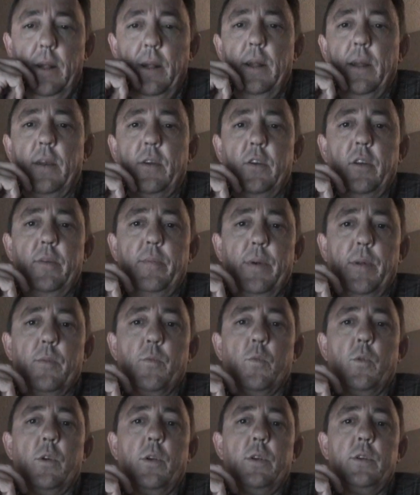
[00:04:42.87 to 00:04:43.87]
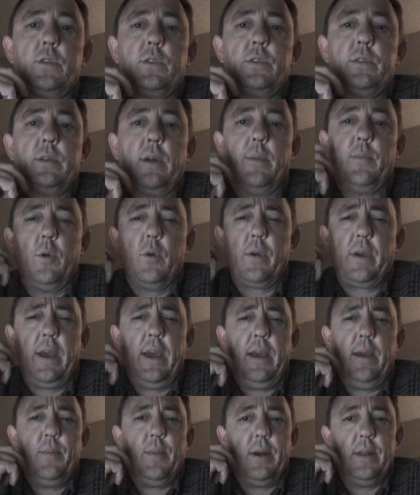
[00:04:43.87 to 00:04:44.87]
It could have been worse. I'm
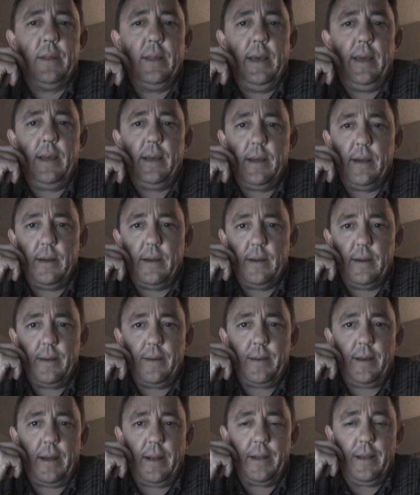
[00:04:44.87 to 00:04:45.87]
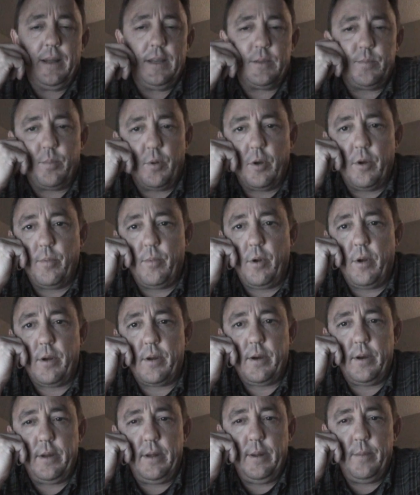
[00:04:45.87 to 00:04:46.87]
okay. My leg got a nice burn
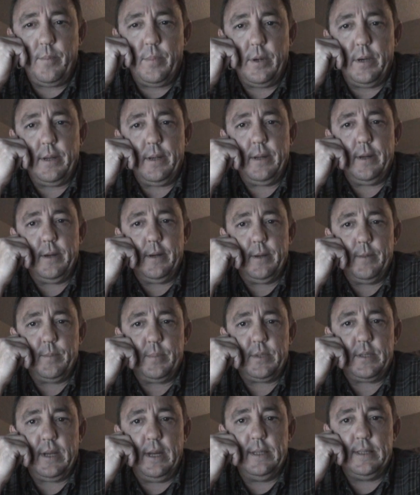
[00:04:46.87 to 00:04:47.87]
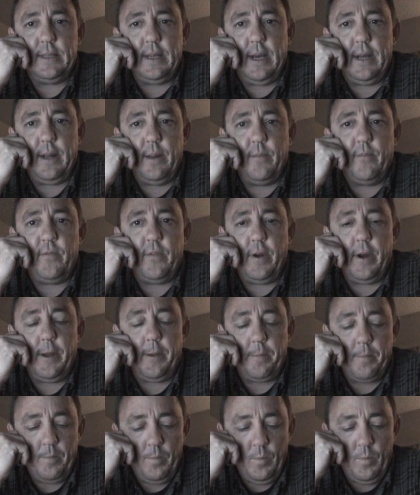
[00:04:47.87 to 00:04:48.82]
mark on it, but besides that, I'm fine.